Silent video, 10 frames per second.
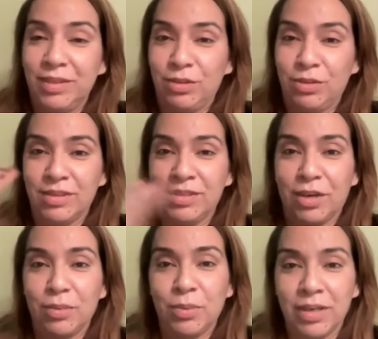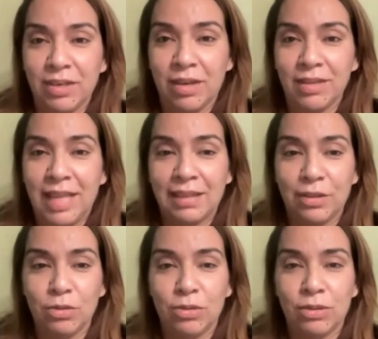you know, start working on
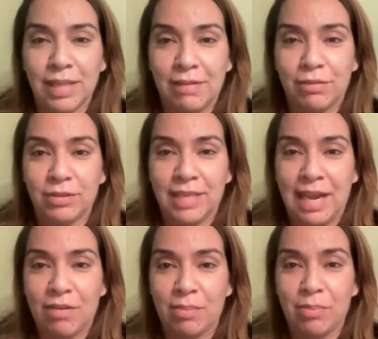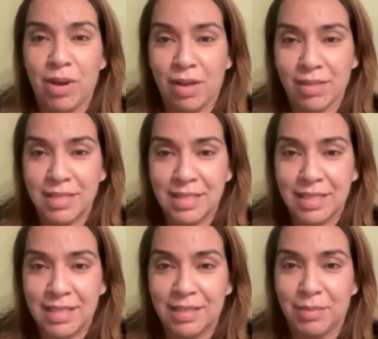that local level now on
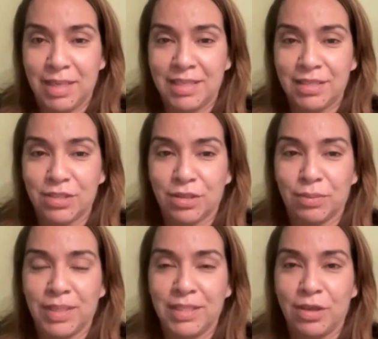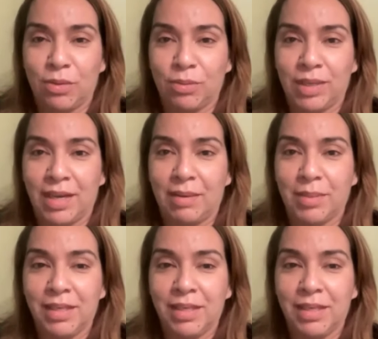policies and making sure we don't